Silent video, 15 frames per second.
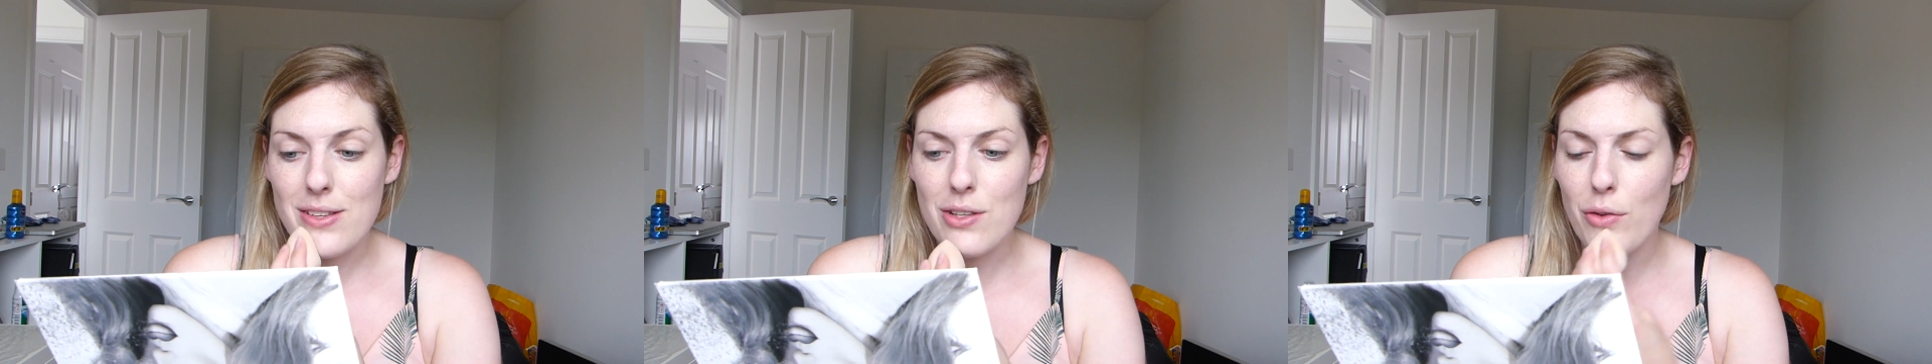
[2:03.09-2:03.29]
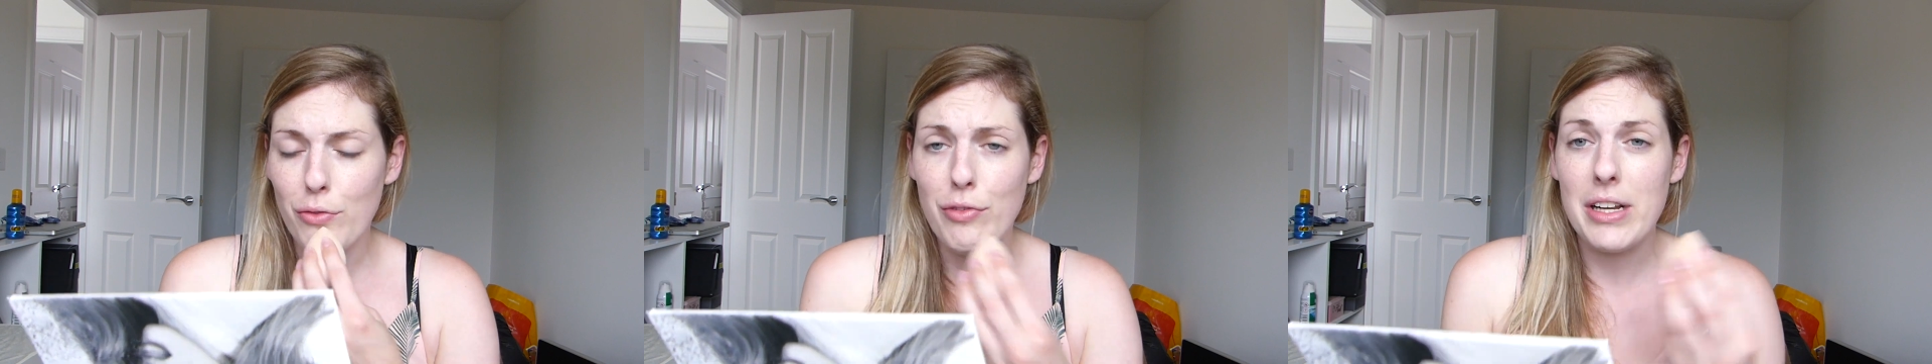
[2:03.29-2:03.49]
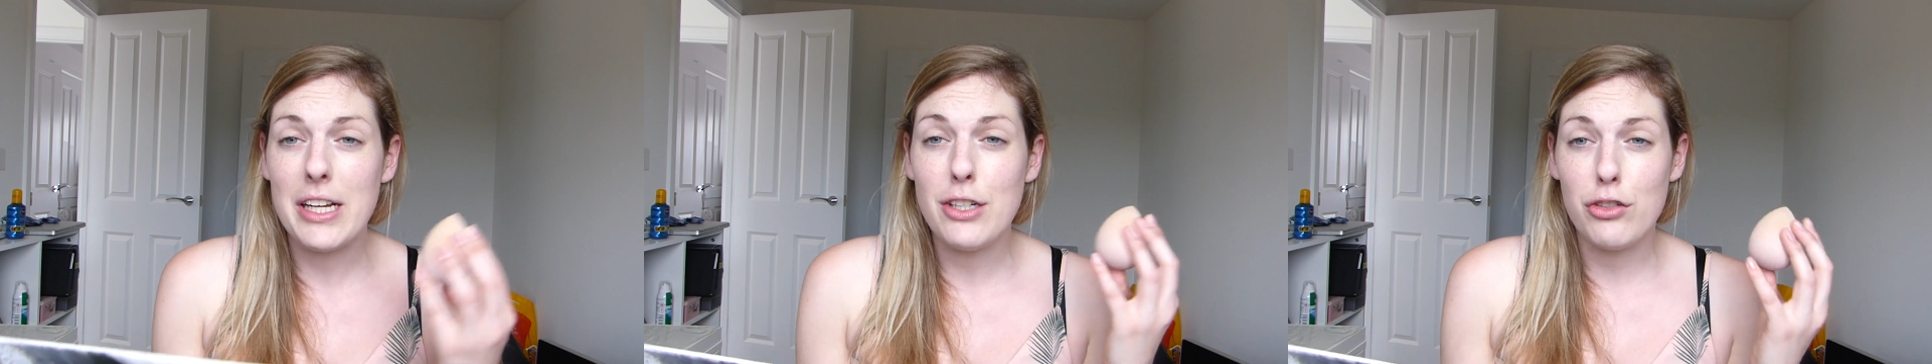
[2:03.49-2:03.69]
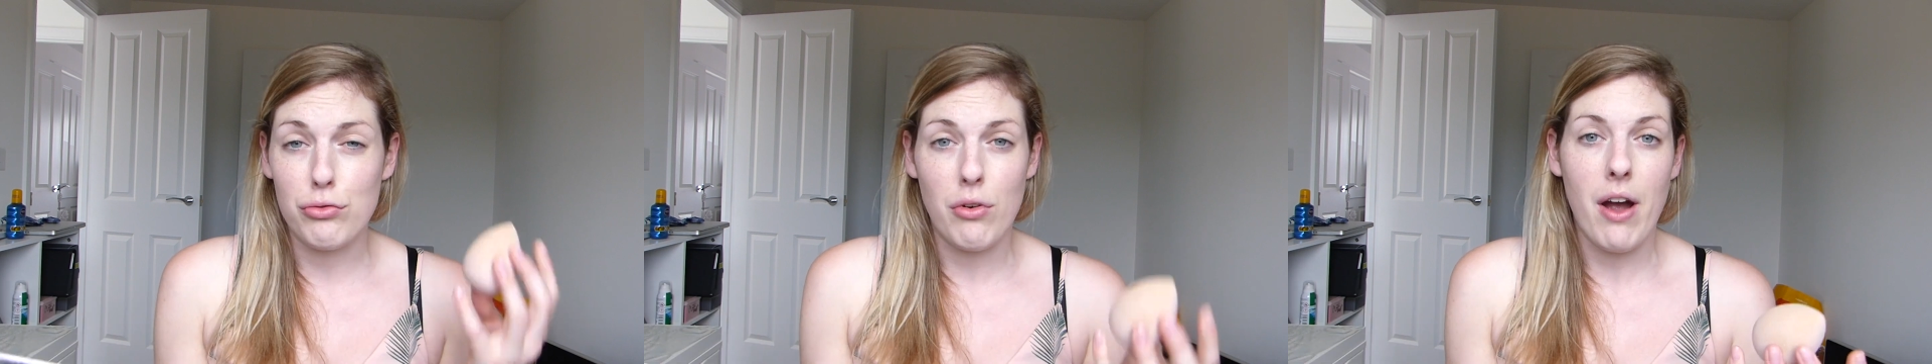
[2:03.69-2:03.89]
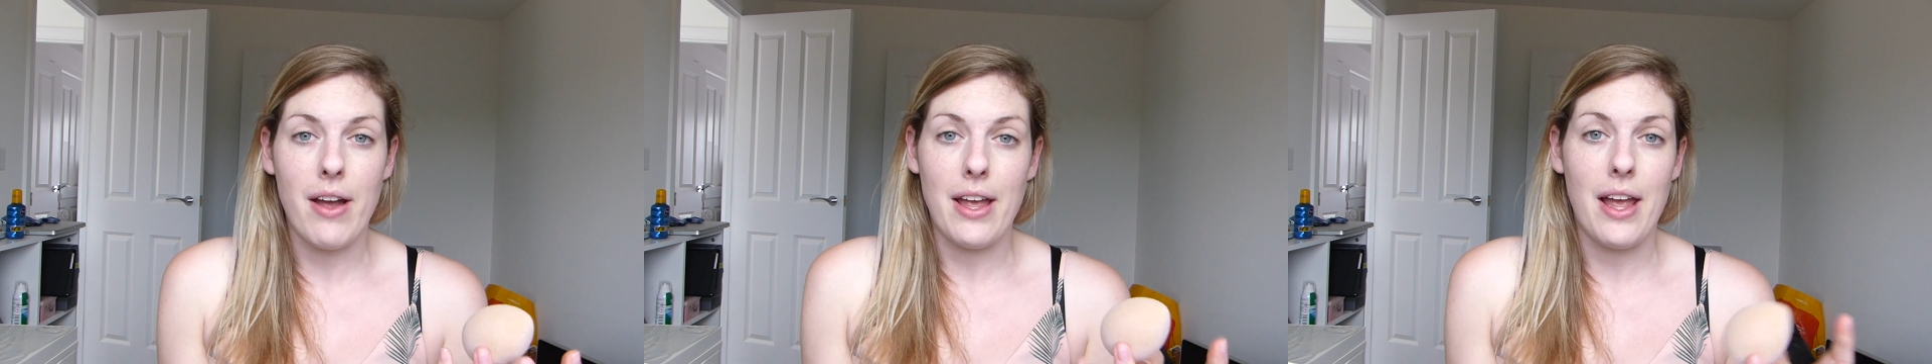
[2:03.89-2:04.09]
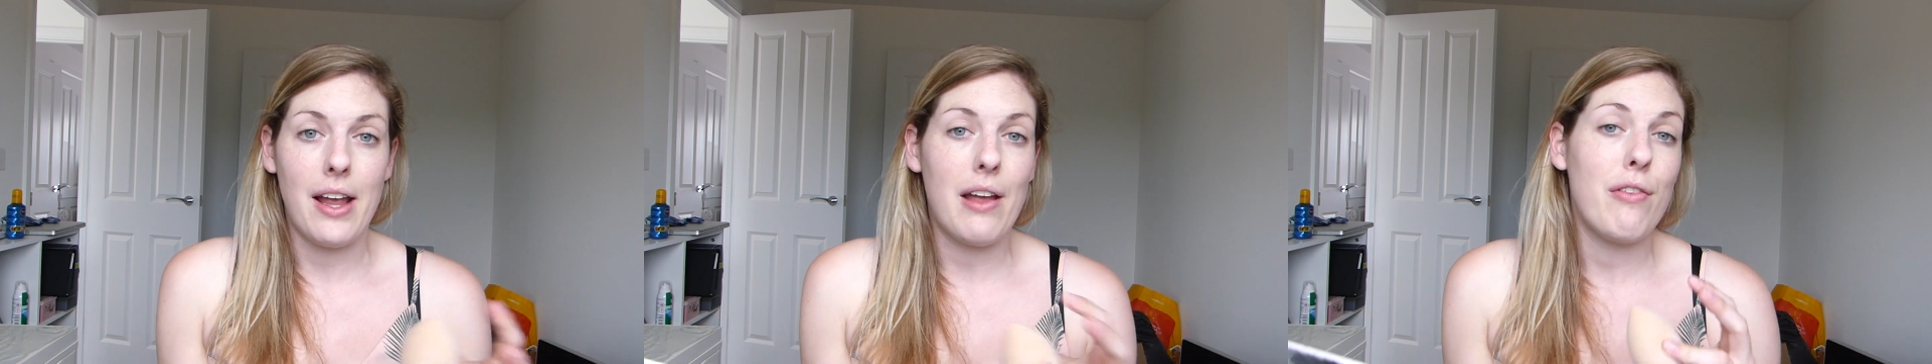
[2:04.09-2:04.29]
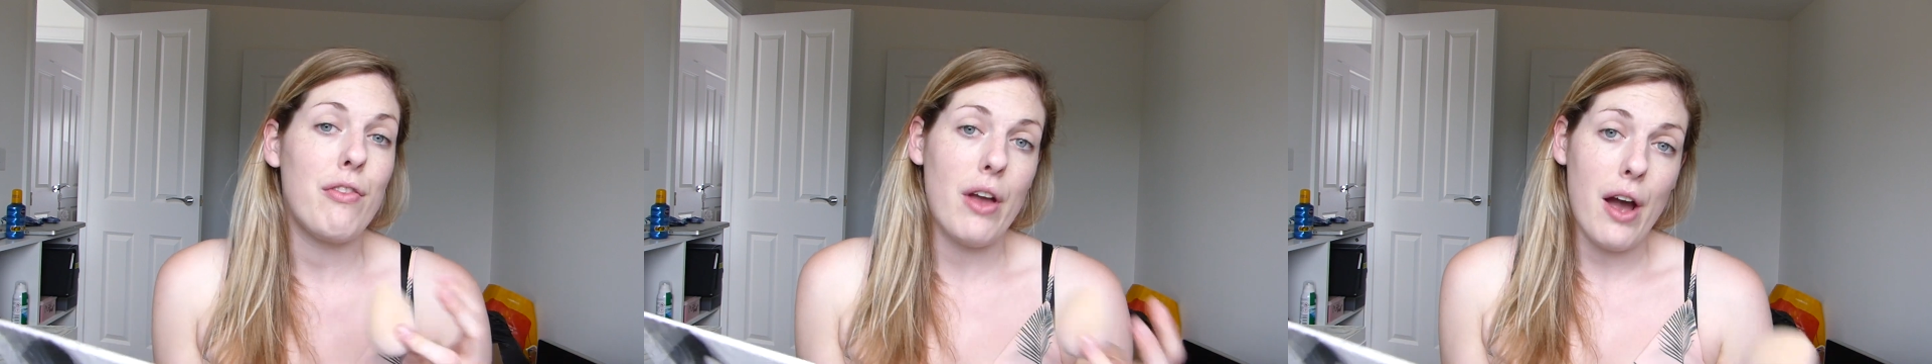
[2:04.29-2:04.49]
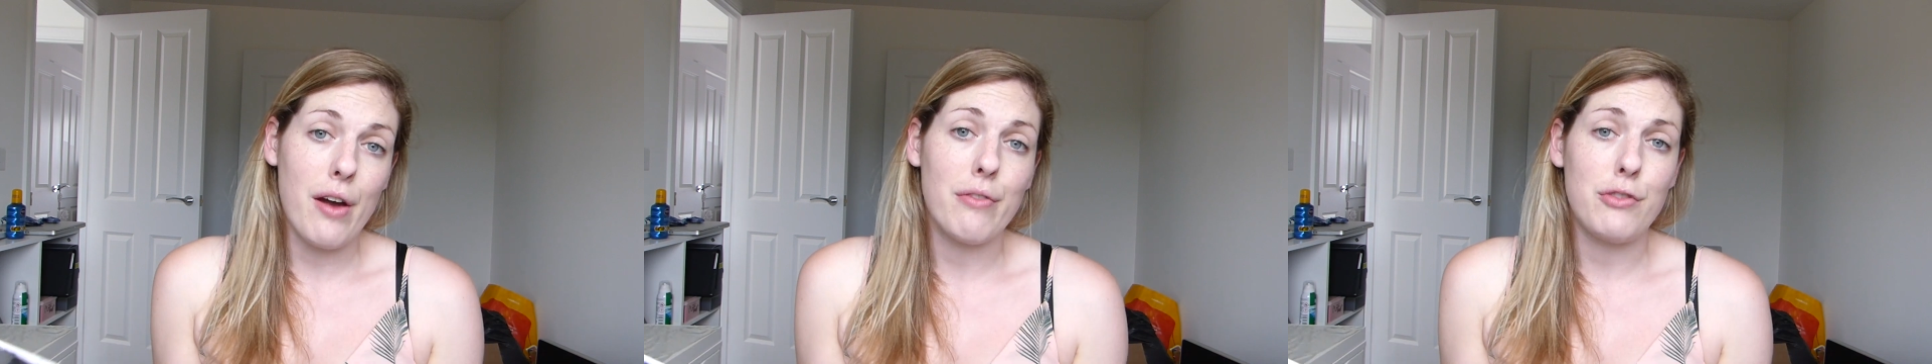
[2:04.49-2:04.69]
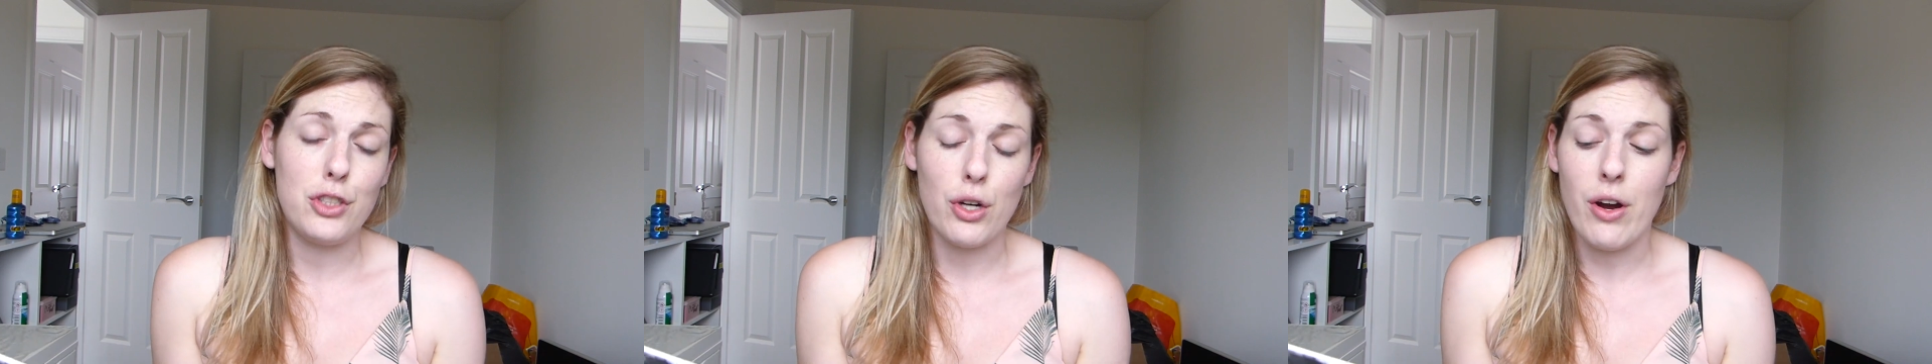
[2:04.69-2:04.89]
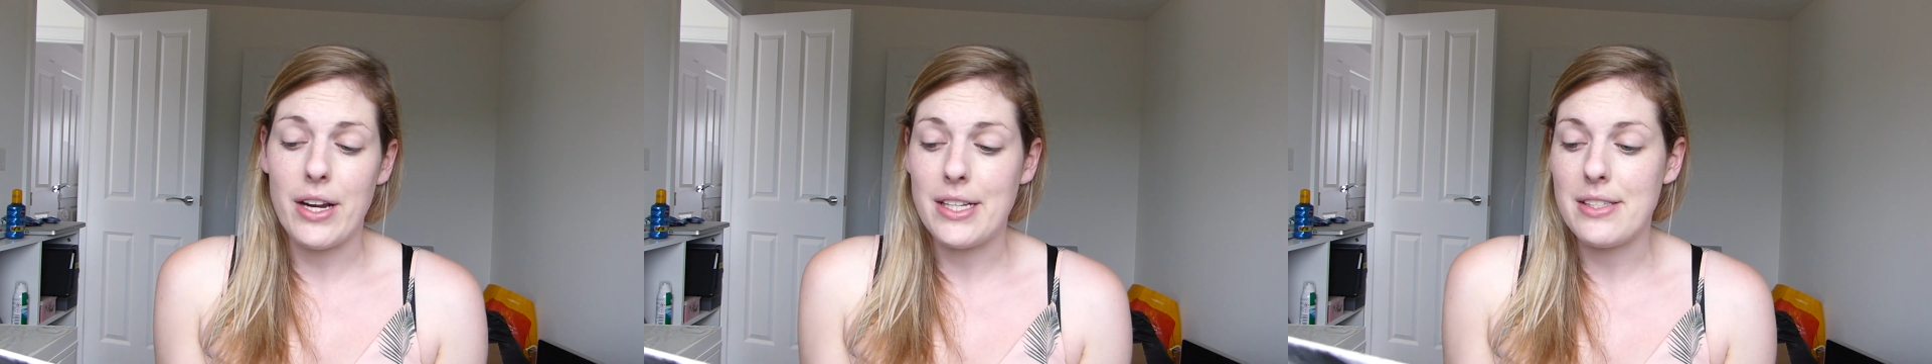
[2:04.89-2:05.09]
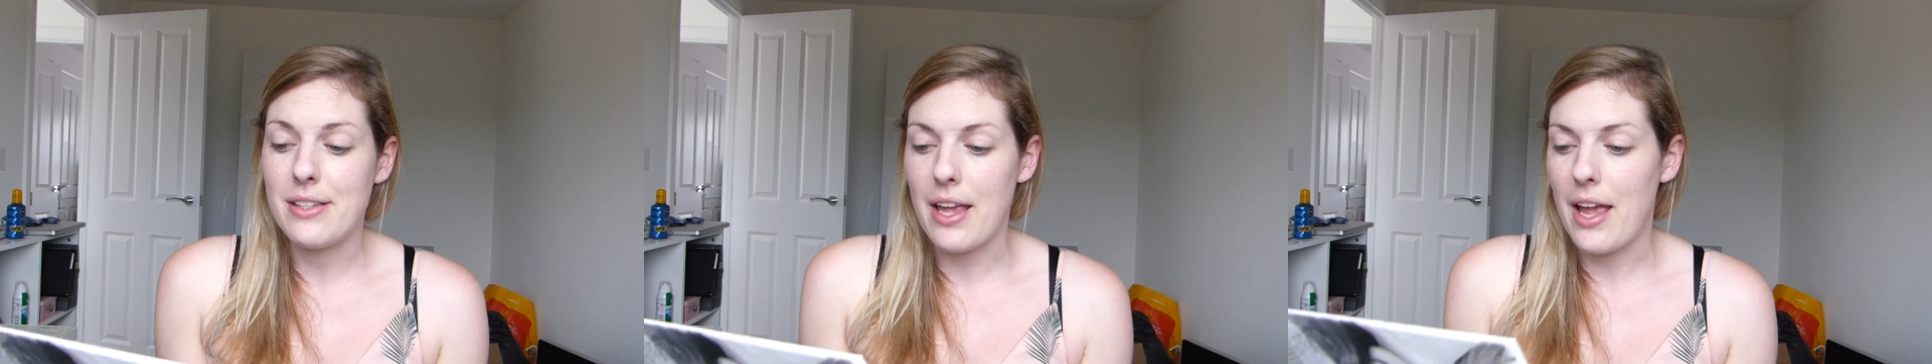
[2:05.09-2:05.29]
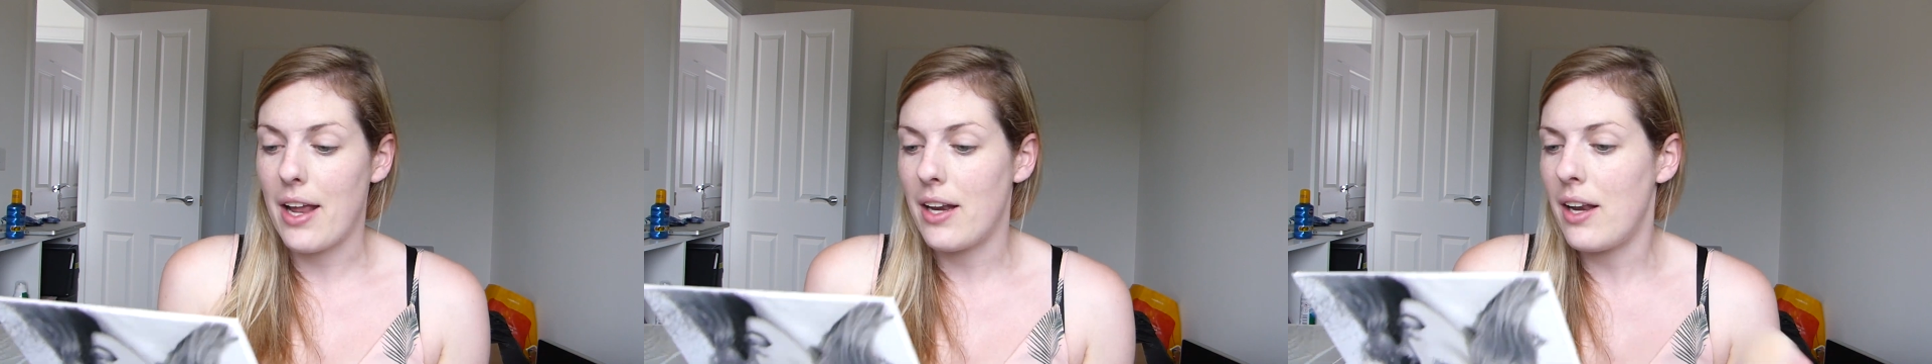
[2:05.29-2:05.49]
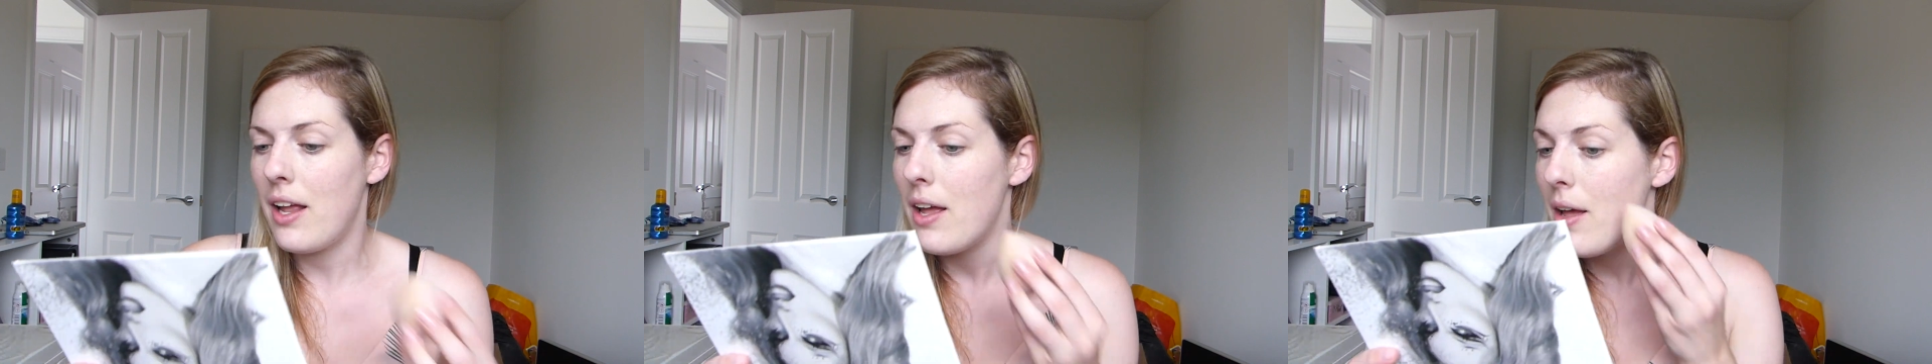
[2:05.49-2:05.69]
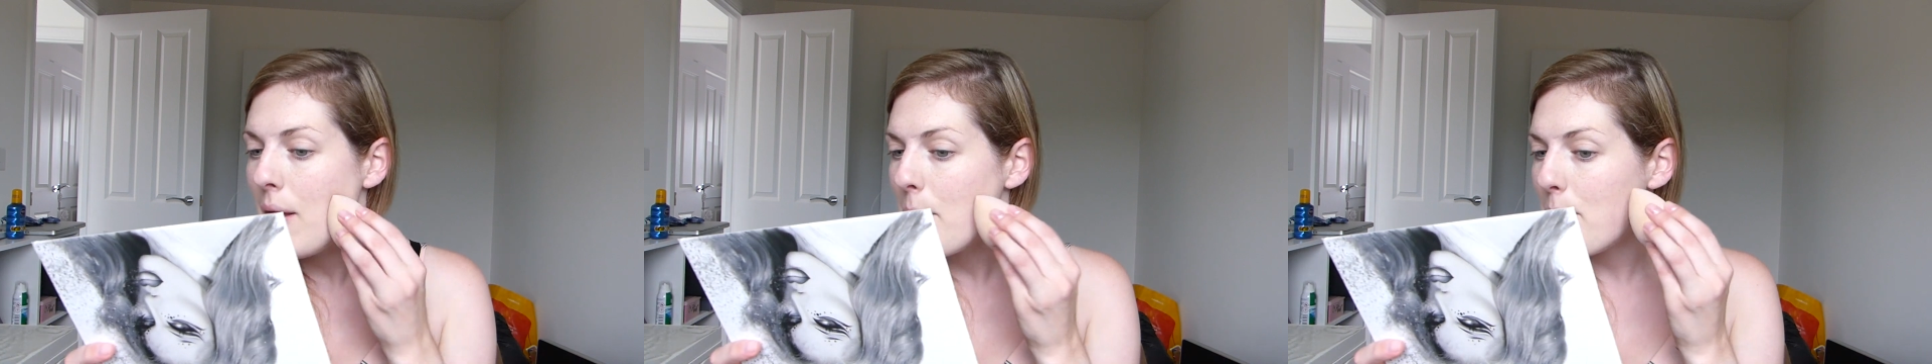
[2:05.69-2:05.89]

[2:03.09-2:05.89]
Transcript: it's not really drying if you have dry skin,